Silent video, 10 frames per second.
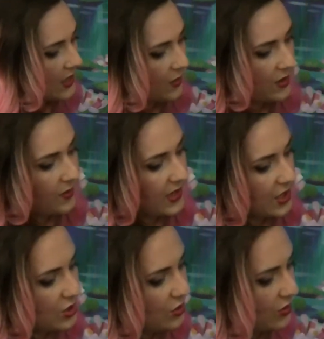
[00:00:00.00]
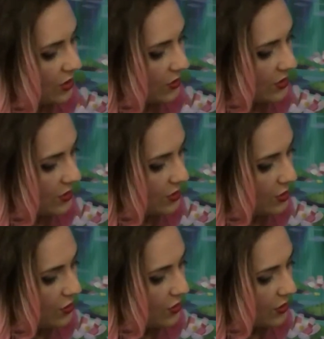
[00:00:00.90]
Now we don't want to get too close
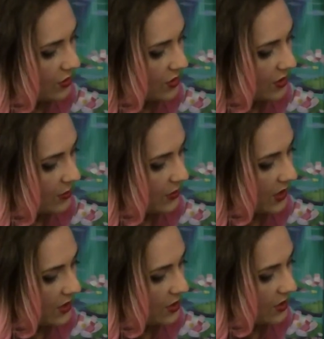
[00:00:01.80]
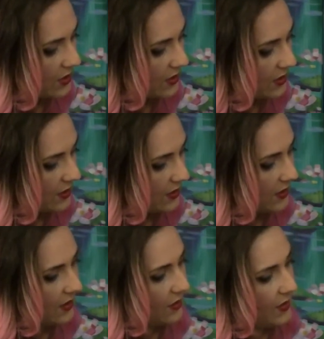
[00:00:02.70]
to the bridge.
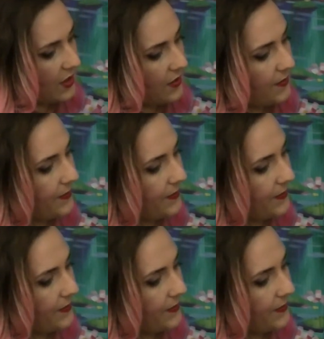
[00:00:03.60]
There we go.